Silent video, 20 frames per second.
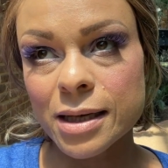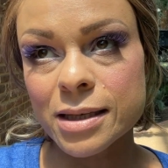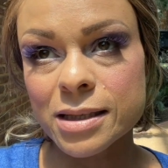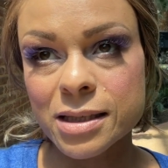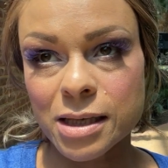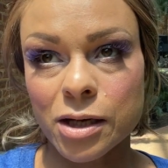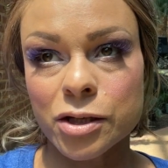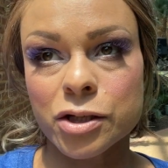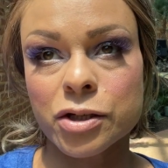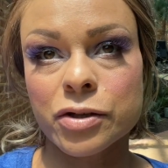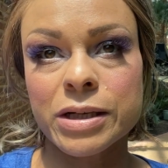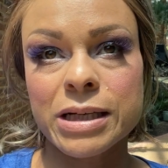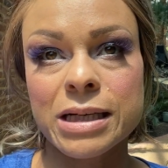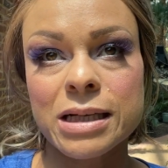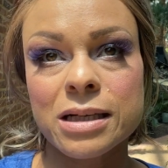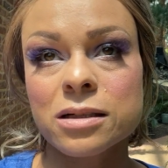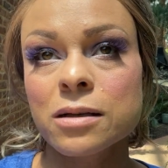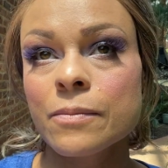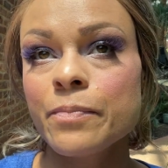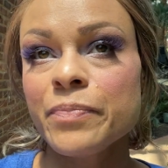
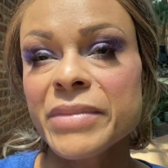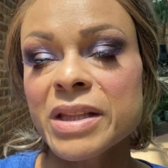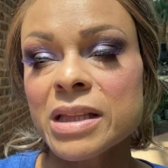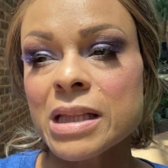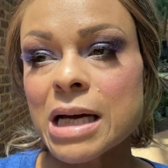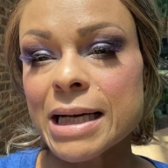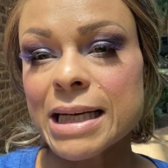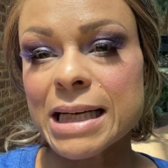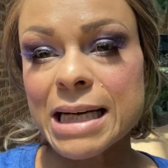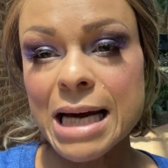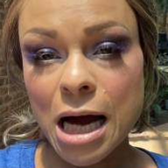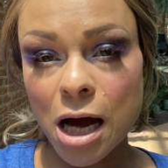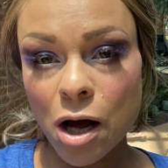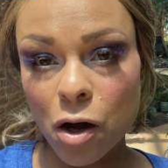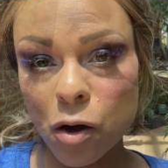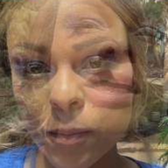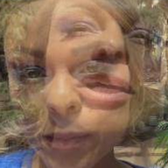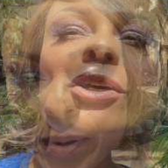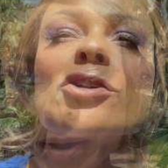accessories that can help.